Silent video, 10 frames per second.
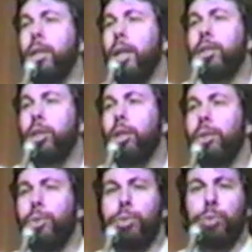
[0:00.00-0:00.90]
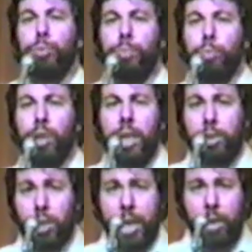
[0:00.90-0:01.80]
did a nice little 3-day
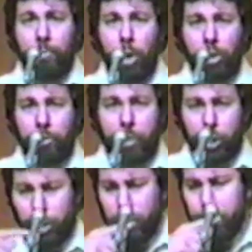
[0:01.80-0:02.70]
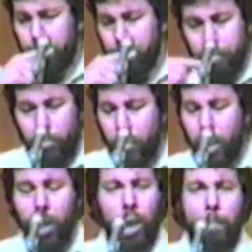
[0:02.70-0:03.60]
scan of all the divisions,
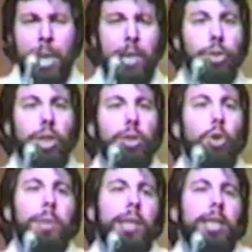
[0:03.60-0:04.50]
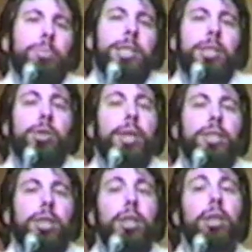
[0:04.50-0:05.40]
came back and said nobody at HP is
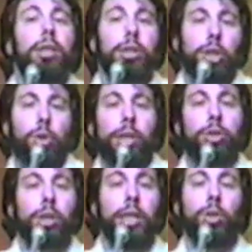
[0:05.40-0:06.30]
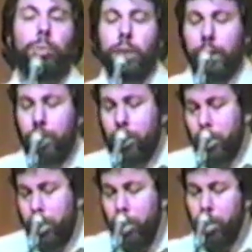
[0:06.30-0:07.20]
interested, so here's a legal release.
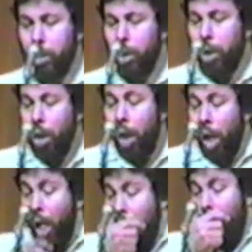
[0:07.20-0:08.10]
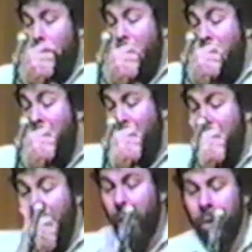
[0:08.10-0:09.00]

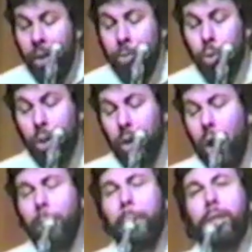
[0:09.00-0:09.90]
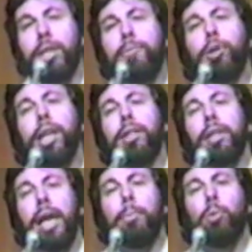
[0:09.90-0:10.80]
It was really odd because after getting
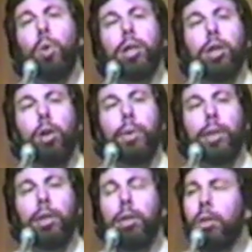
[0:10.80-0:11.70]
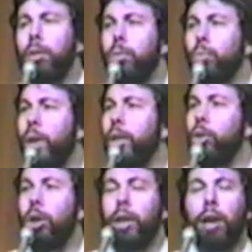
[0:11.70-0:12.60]
the Apple I going, right
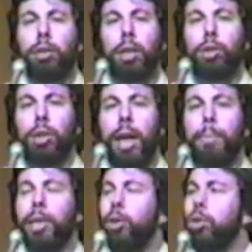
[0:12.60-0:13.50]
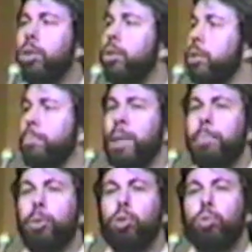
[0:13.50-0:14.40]
here in our calculator lab, I noticed that some
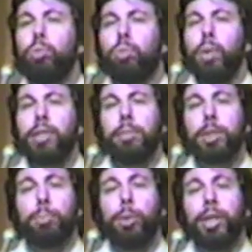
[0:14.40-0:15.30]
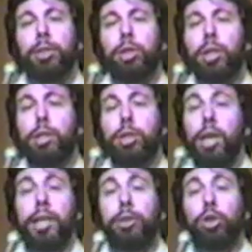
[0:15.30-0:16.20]
people who had some experience in
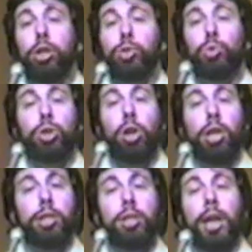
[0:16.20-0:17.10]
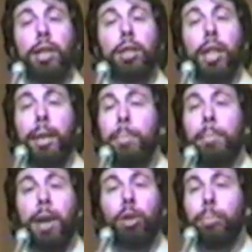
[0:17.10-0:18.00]
designing circuits were starting to design a little
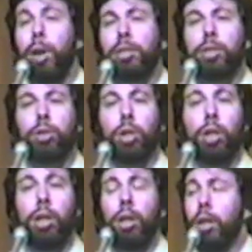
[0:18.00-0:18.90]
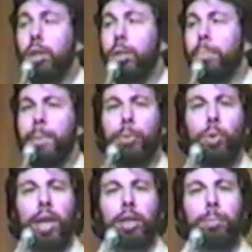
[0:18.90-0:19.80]
8-bit microprocessor. Some people
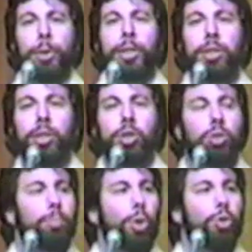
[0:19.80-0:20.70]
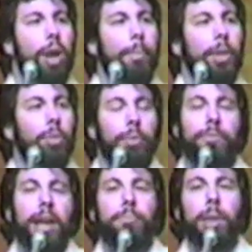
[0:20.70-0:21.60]
who had experience in programming, there
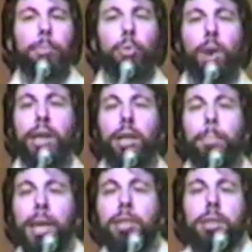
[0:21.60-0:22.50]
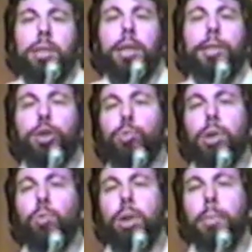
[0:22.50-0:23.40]
were 5 people writing a BASIC, and I had just
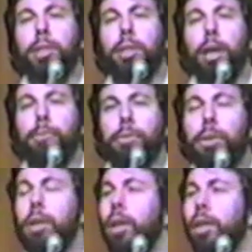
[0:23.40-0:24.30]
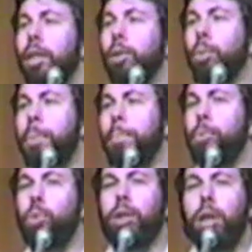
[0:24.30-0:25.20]
written one myself. Then there were
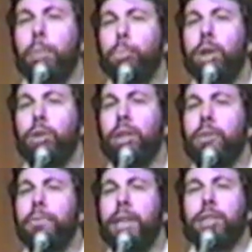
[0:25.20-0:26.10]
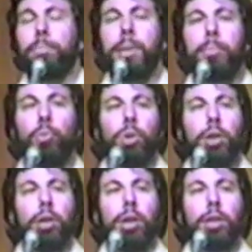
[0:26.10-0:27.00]
people working on a printer interface, and people
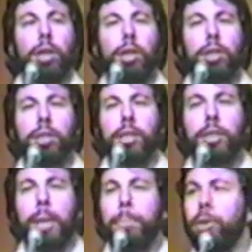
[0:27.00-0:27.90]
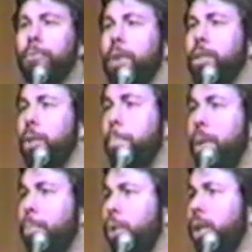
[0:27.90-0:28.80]
working on a cassette tape interface, and
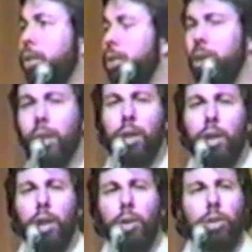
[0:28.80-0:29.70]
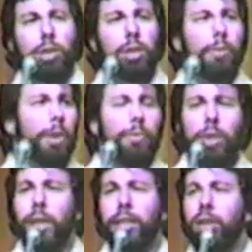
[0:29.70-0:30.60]
memory, and all this stuff,
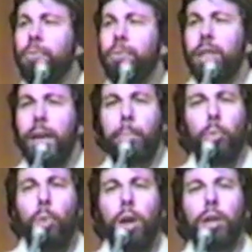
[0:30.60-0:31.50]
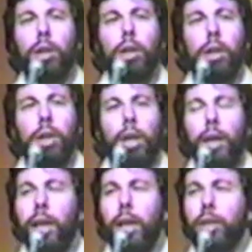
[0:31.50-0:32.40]
everything I'd done for the Apple I.
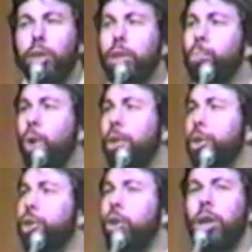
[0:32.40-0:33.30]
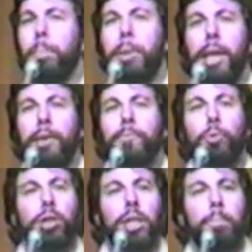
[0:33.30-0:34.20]
And I saw this project start up, and it had
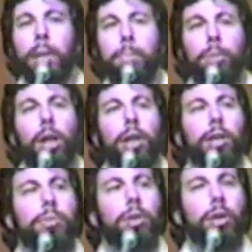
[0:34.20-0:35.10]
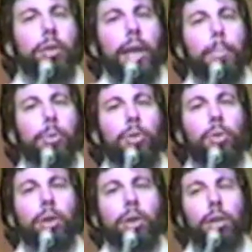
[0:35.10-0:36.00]
14 people on it. It was called
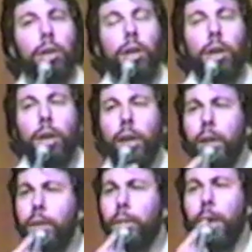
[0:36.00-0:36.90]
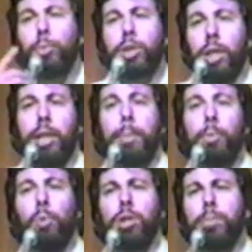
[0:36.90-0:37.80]
Capricorn. And I was selling
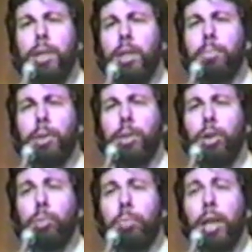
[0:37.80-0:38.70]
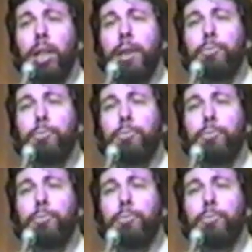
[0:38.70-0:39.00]
Apple I's by then, but you know, my